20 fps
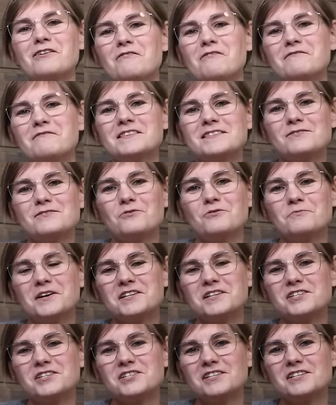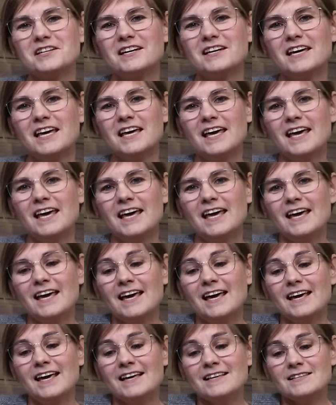it so much.
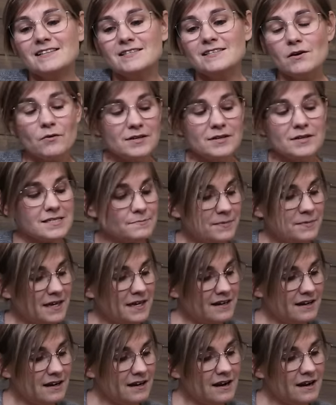So it's been